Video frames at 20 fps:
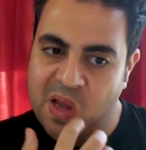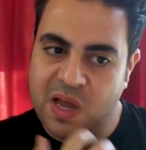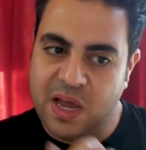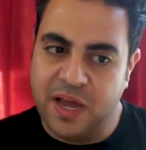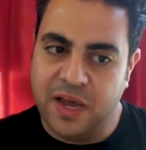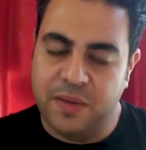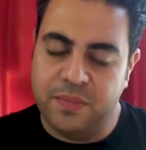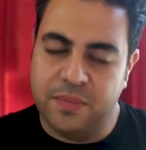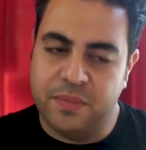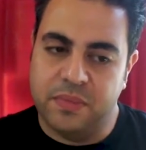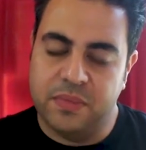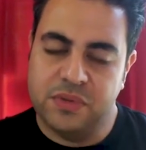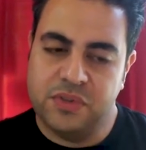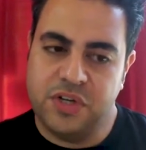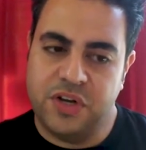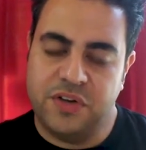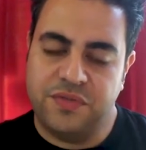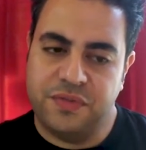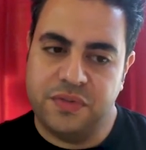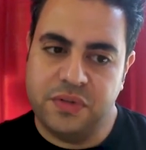Um,
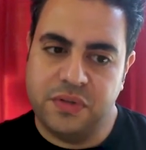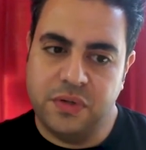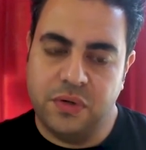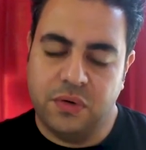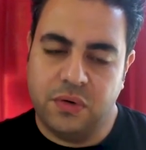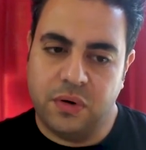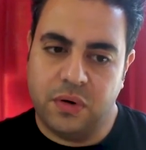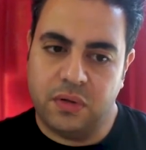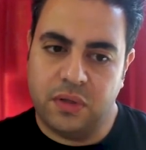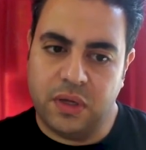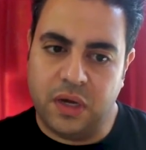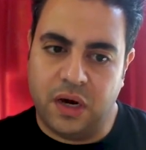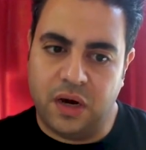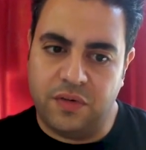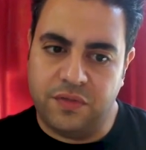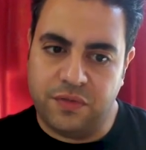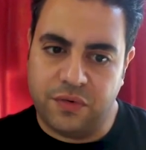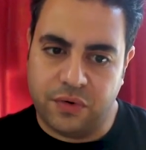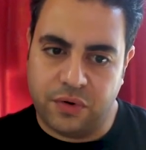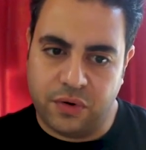Geoff, you currently
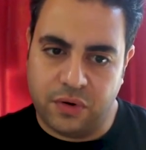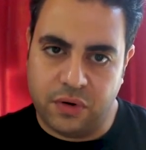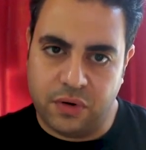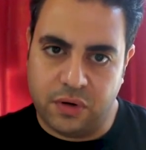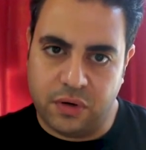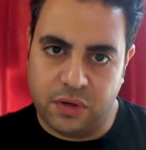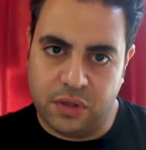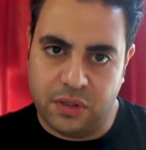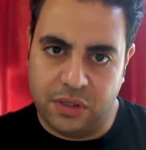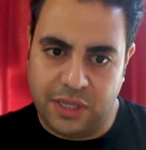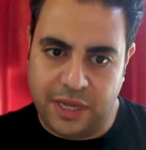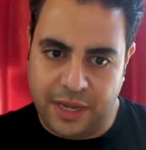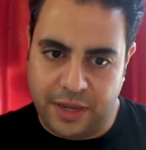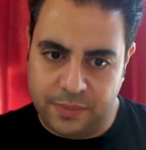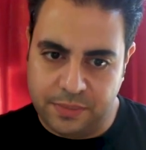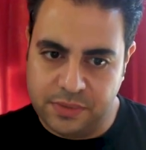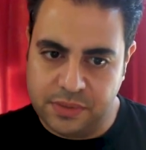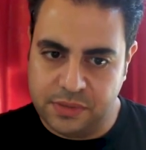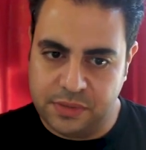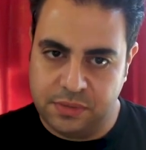offer
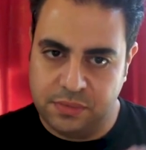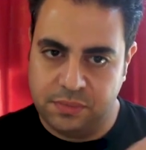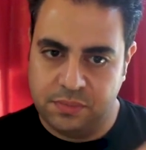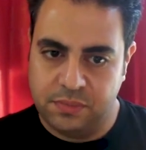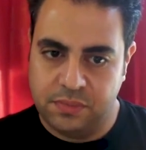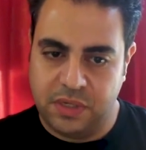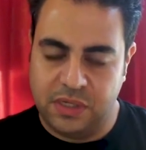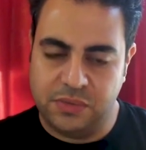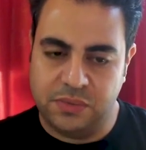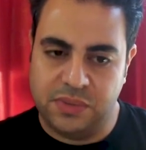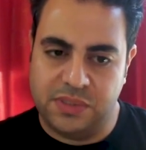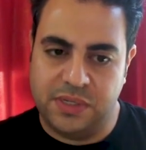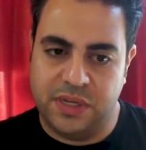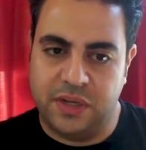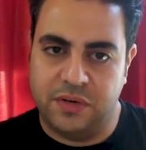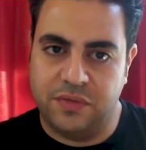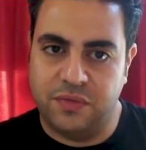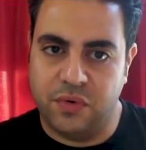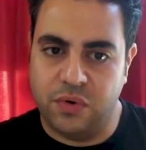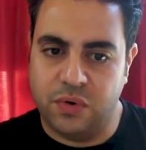labs, as we
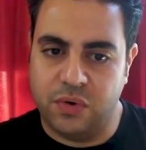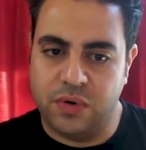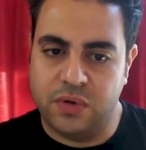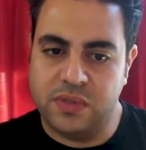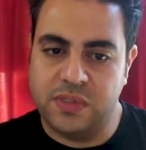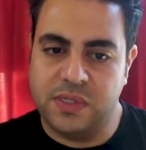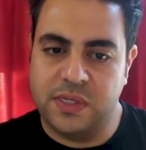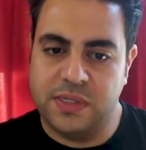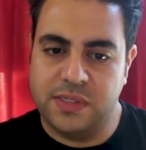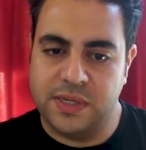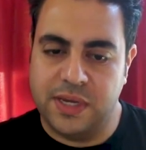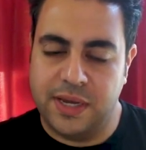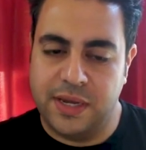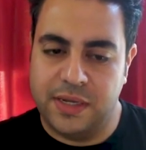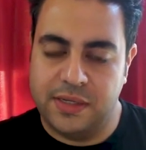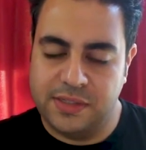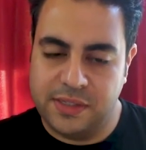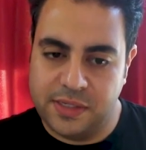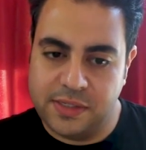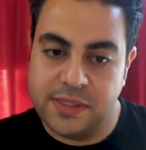said, for C C
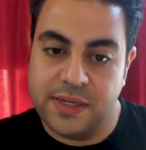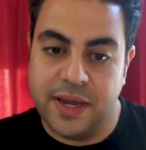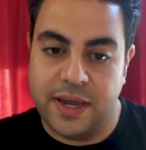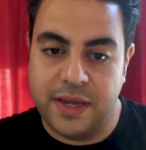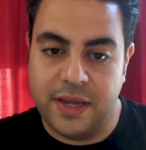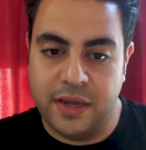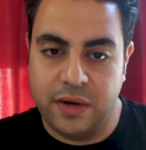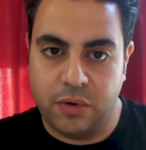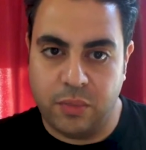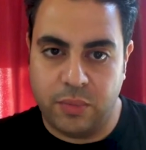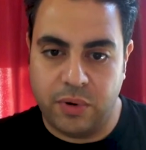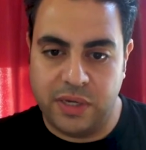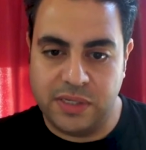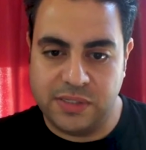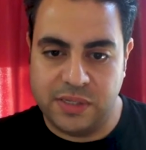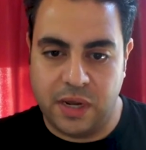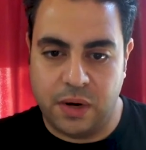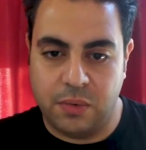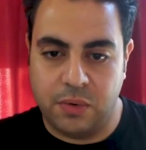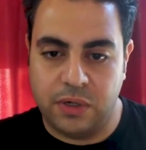I E Enterprise
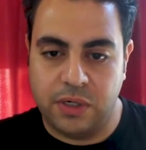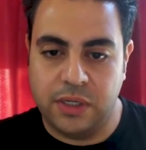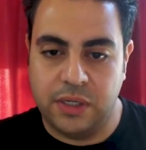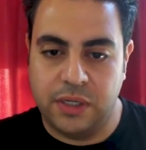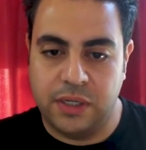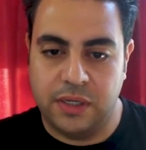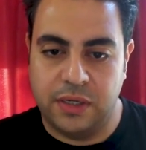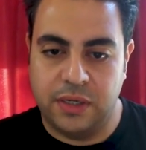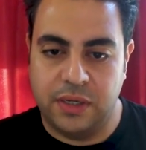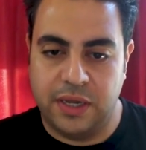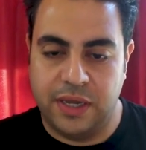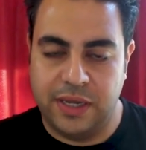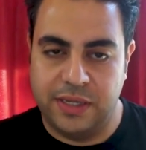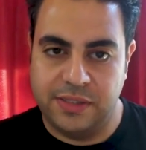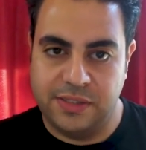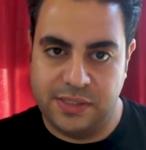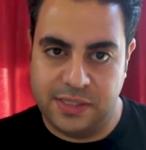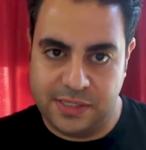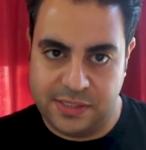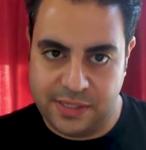Networking and
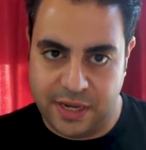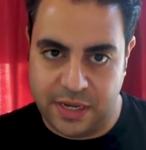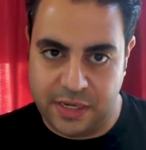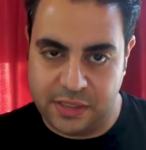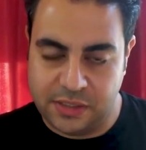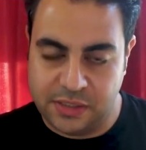C C I E